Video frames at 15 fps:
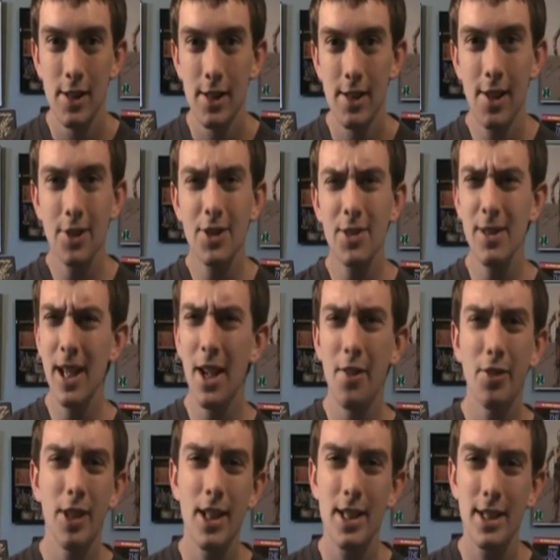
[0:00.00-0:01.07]
And also,
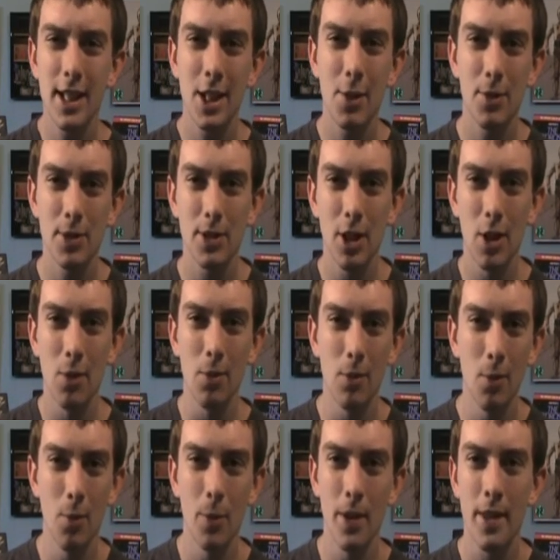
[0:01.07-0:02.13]
Affleck said he was done
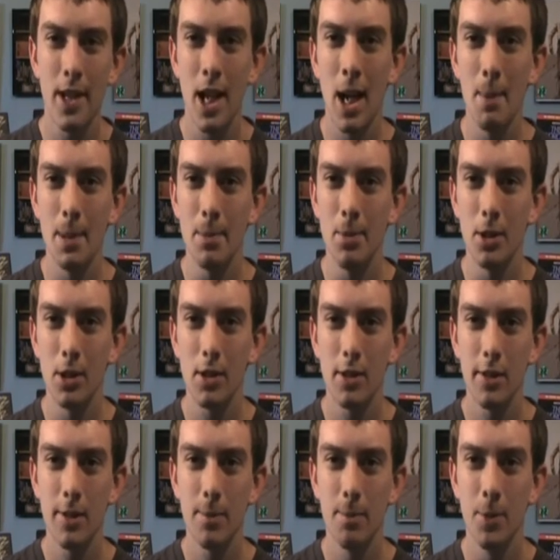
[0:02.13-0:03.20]
with comic book
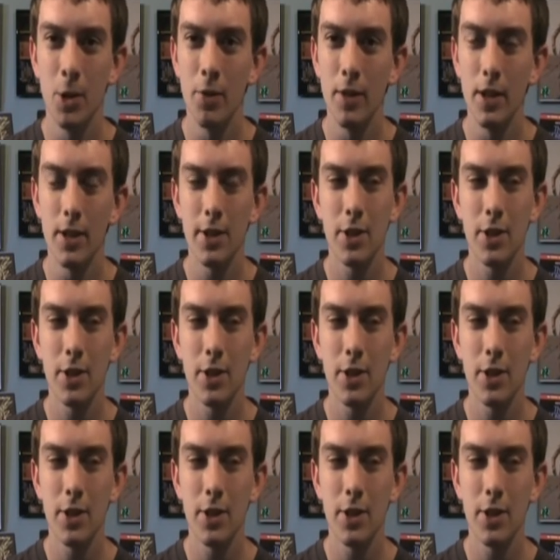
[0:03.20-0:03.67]
movies.